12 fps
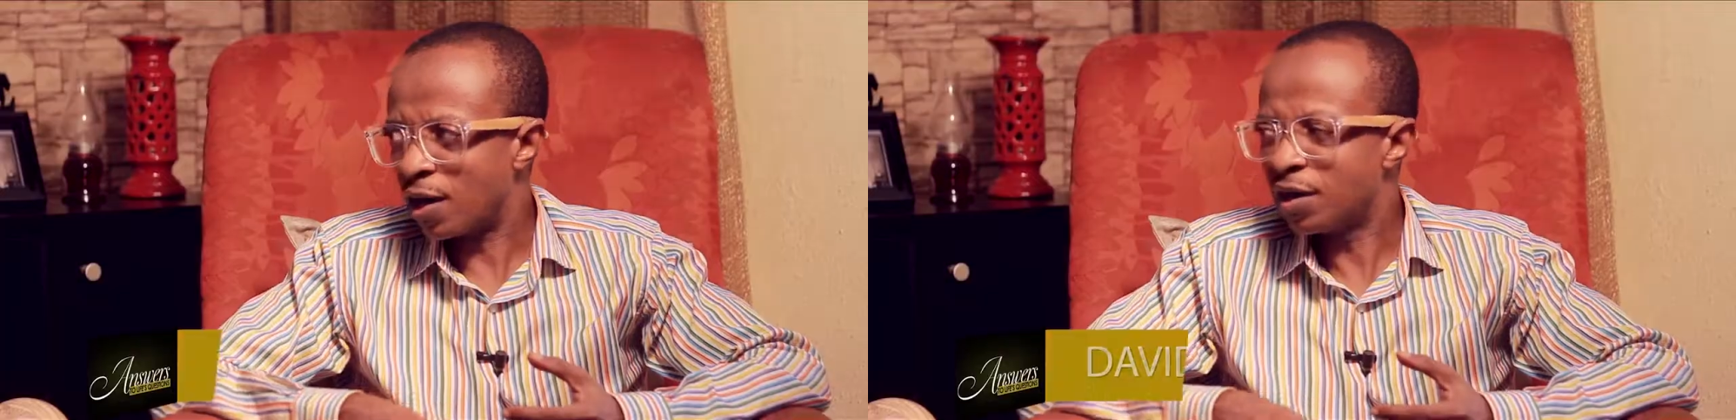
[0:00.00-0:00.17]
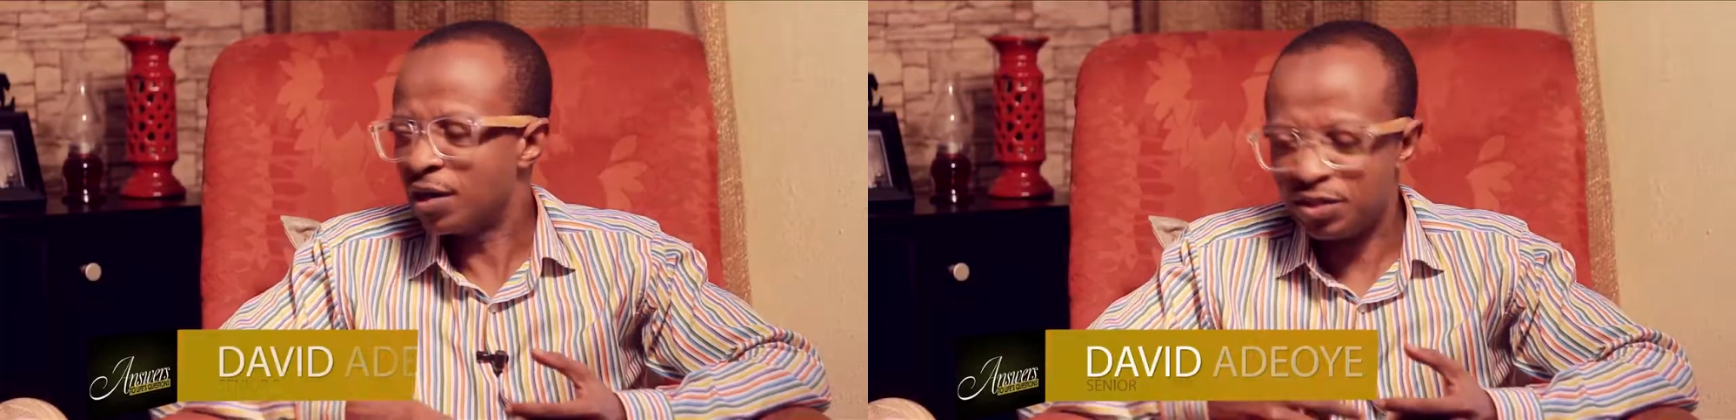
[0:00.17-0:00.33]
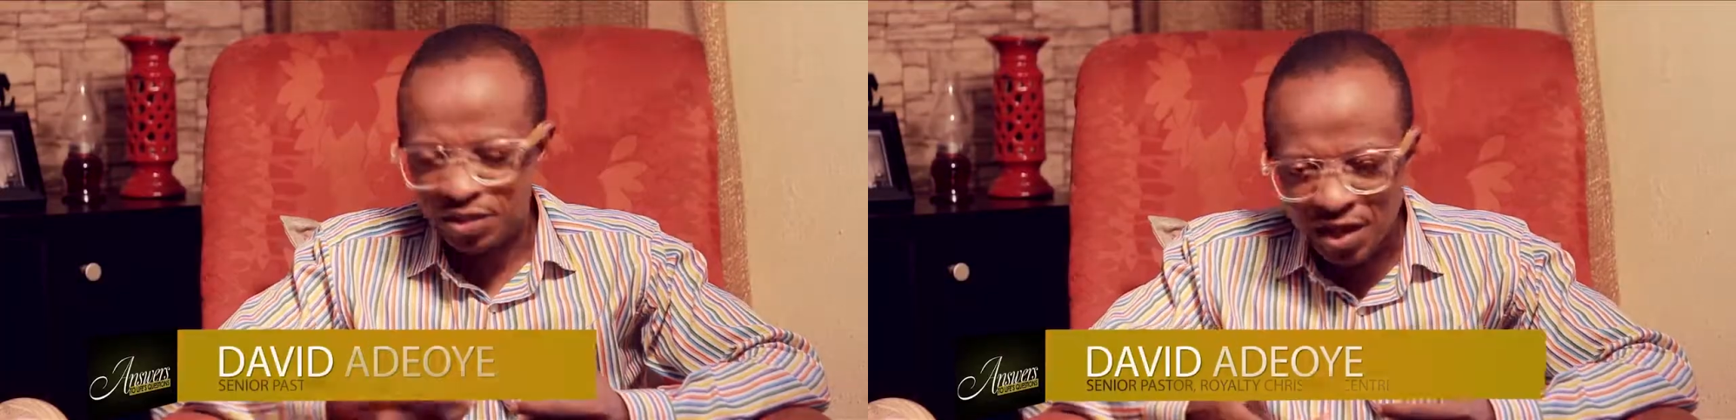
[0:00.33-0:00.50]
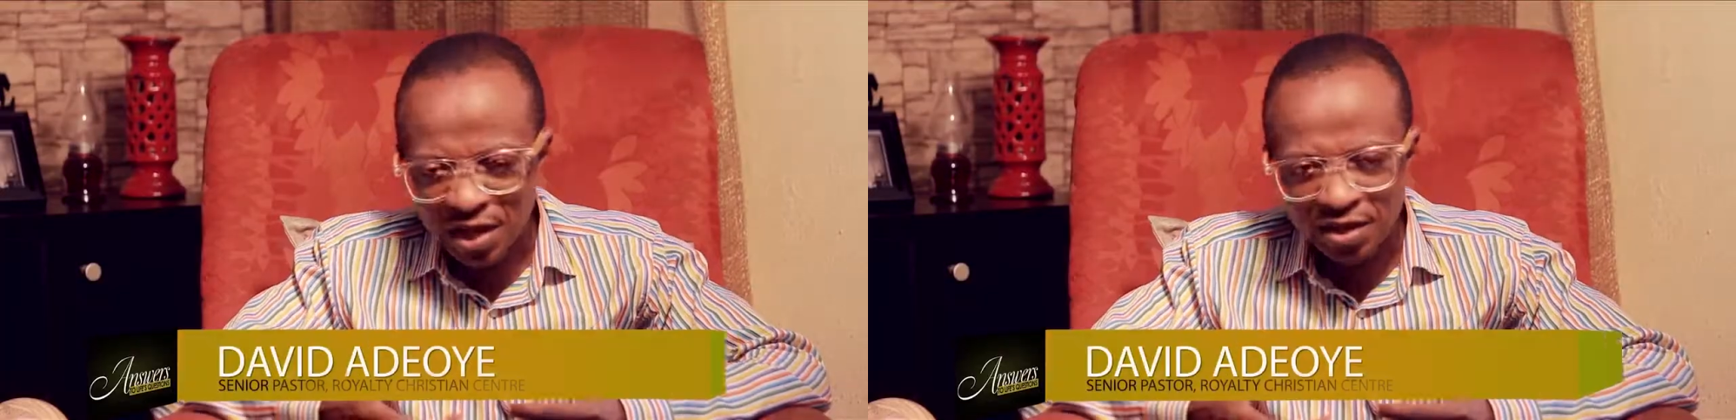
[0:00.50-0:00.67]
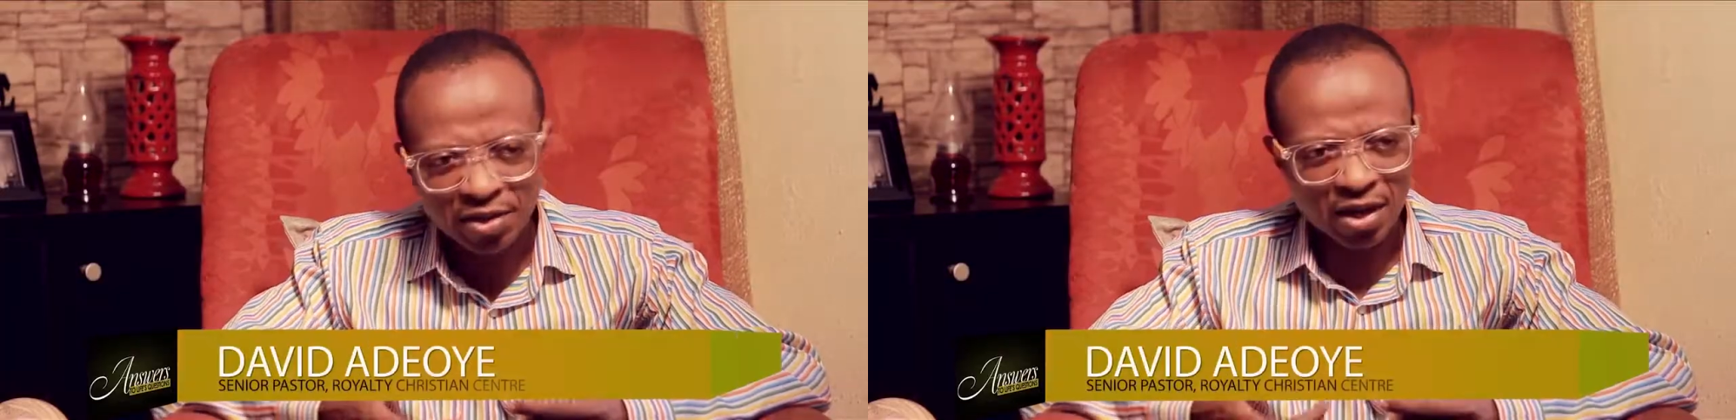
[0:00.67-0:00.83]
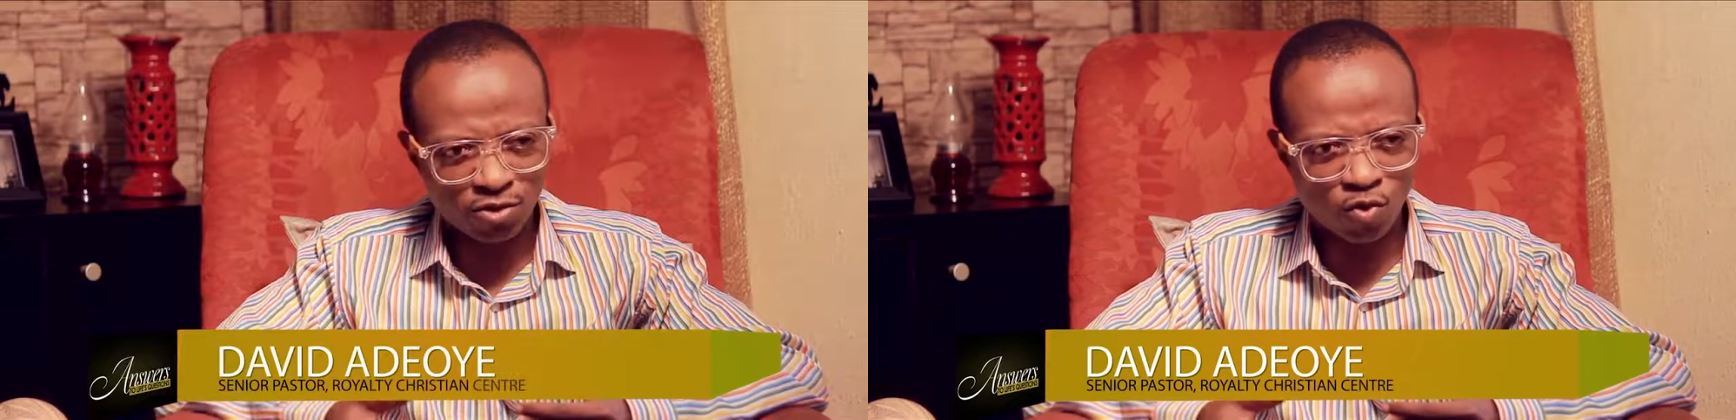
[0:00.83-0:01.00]
He dared it
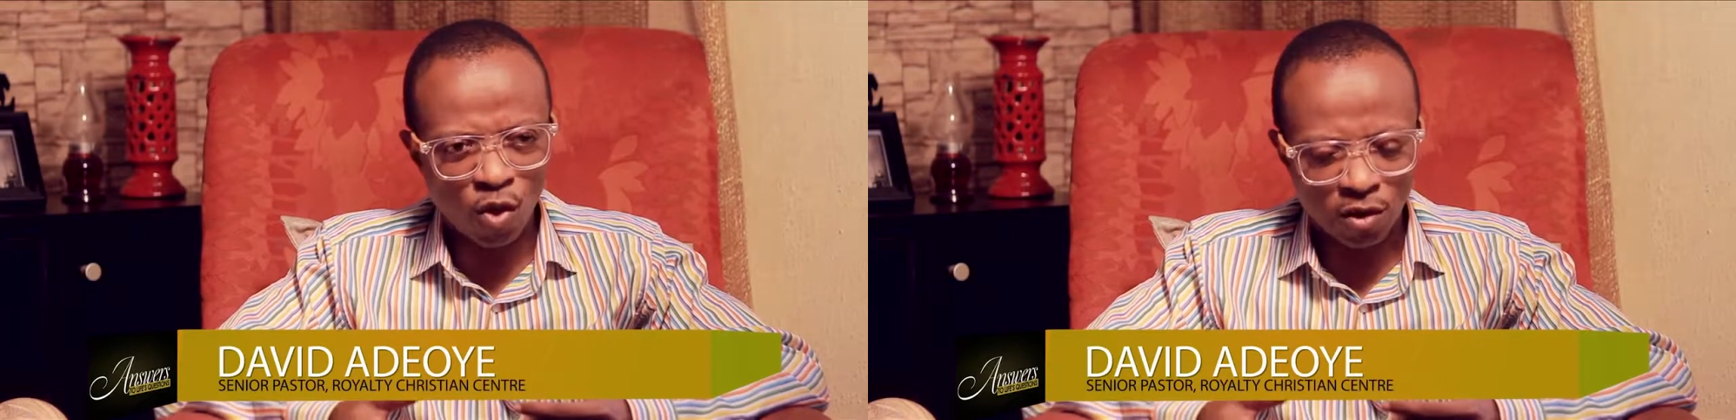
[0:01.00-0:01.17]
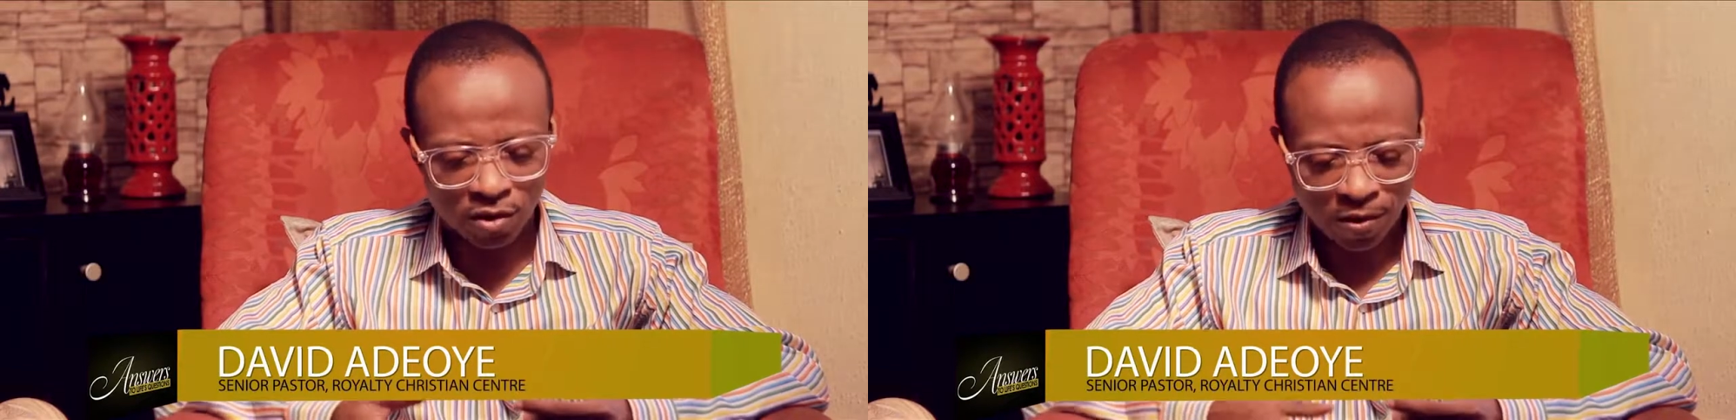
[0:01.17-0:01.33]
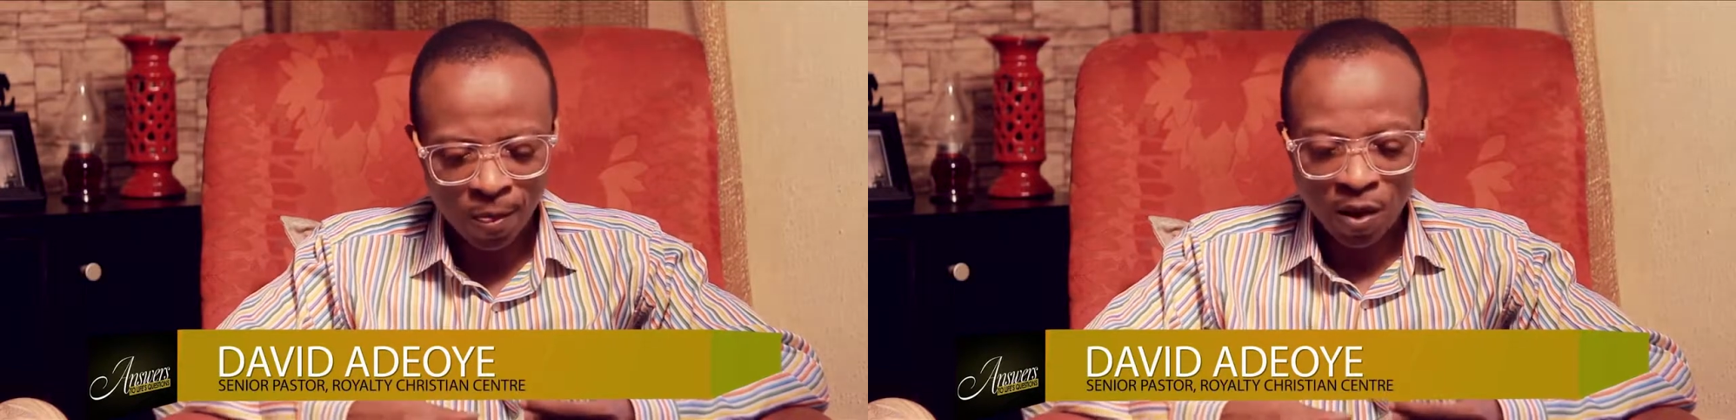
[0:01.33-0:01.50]
and it worked.